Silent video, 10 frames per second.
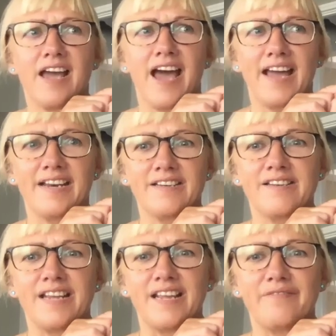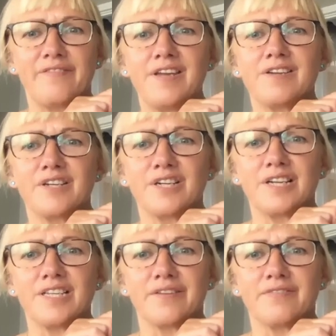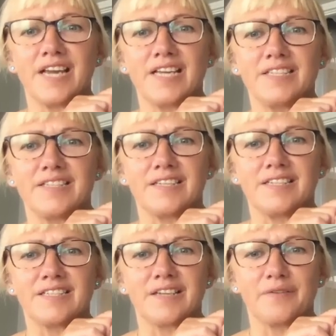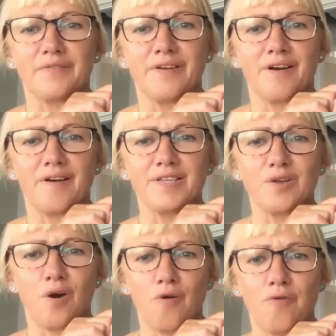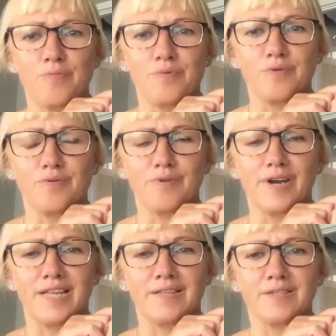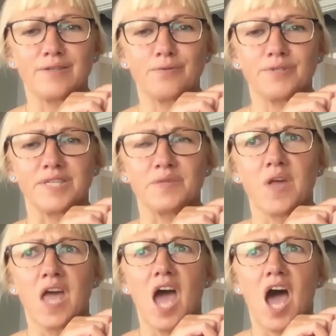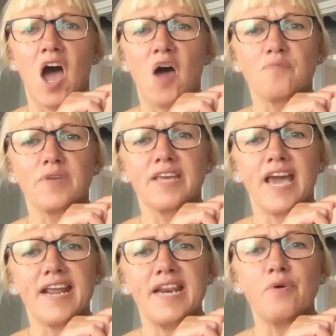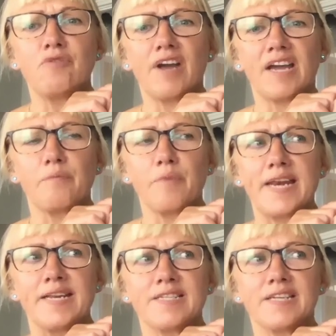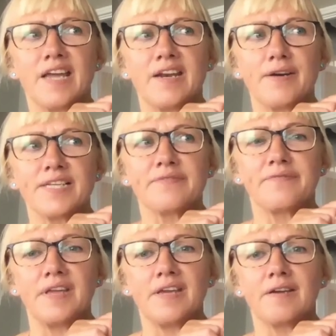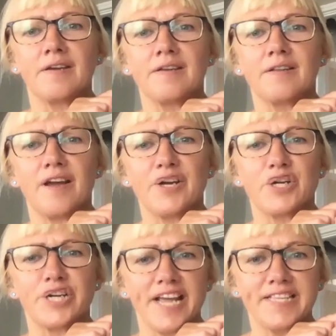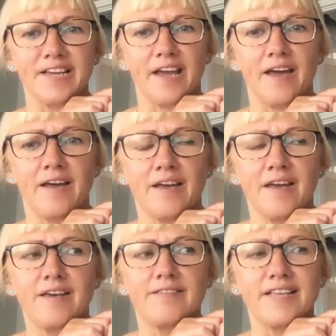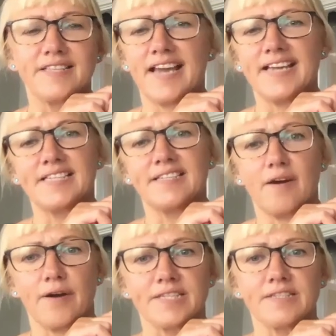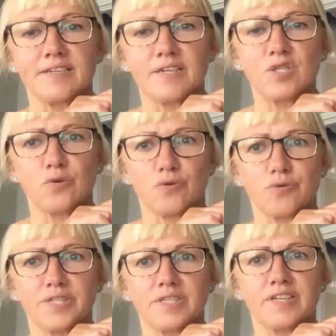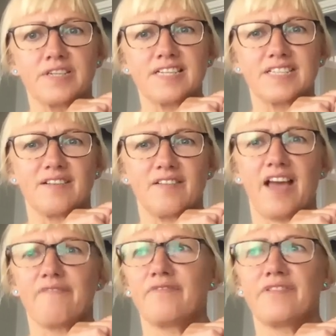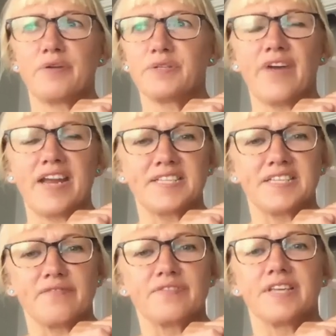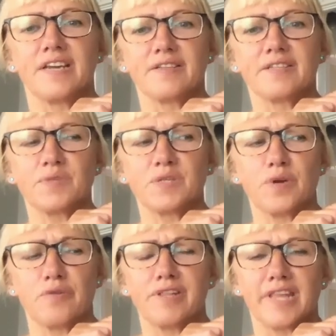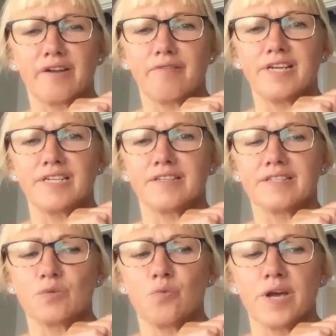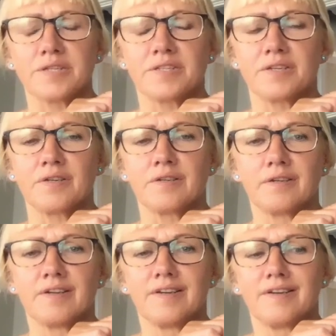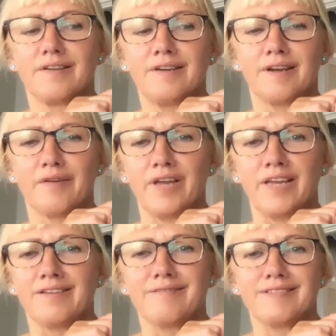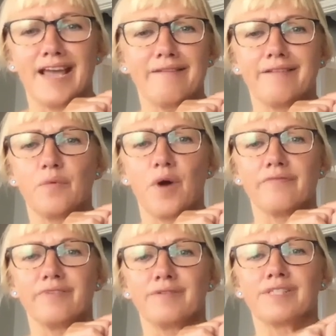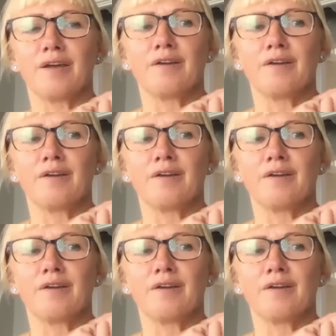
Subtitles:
And the vegan cheese I've tasted so far is horrible in sauces. Can anyone recommend a nice vegan like cheddar that tastes nice in the sauce and doesn't have loads of additives in? Sometimes when I read the ingredients, it's worse than, you know, eating dairy or what have you. So